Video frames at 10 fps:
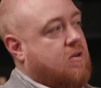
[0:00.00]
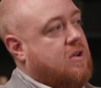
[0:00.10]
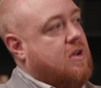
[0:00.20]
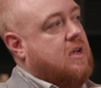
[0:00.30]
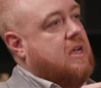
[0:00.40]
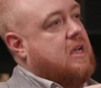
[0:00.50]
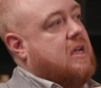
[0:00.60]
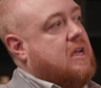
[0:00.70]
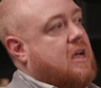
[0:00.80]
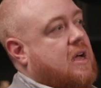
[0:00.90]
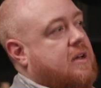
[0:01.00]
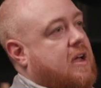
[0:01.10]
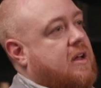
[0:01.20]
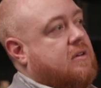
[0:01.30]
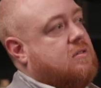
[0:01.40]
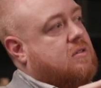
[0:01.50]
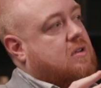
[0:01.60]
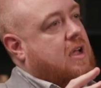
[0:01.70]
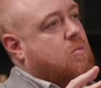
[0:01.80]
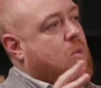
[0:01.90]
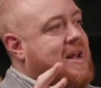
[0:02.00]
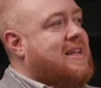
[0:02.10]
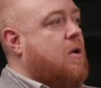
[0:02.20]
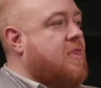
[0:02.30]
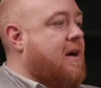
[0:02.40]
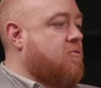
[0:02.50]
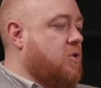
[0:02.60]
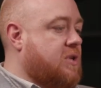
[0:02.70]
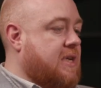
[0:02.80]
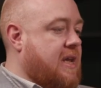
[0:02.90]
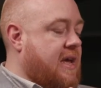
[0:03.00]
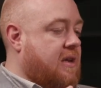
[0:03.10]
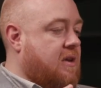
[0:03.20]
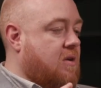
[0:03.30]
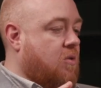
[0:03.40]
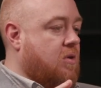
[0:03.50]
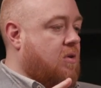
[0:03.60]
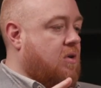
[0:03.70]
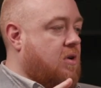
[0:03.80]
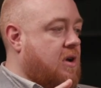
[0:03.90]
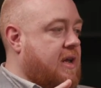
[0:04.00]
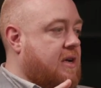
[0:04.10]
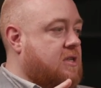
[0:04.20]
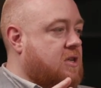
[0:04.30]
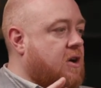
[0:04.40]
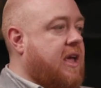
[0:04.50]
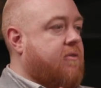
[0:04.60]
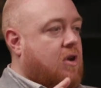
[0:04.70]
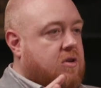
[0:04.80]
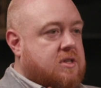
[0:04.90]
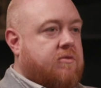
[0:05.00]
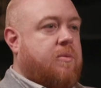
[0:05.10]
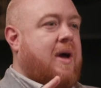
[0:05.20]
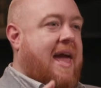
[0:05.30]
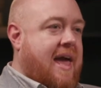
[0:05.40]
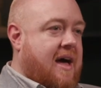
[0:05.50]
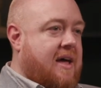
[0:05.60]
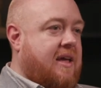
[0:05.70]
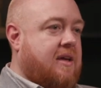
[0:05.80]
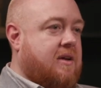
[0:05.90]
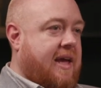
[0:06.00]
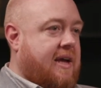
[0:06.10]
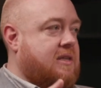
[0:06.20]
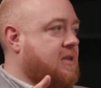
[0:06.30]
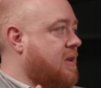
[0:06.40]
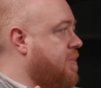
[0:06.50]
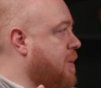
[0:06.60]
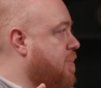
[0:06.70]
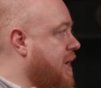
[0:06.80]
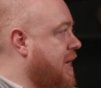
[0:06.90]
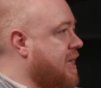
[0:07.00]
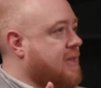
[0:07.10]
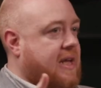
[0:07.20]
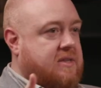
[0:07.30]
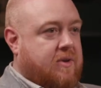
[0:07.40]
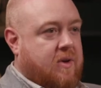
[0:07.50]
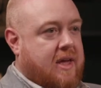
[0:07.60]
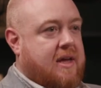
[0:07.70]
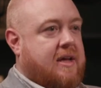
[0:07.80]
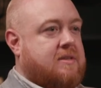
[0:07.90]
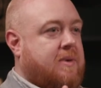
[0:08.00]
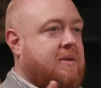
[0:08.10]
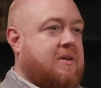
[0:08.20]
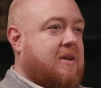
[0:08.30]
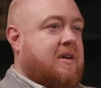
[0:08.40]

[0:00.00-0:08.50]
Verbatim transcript: on, and and and we went down that route, and then. and I started hearing lots of stuff about AI. AI is going to be big in the next few years. I mean,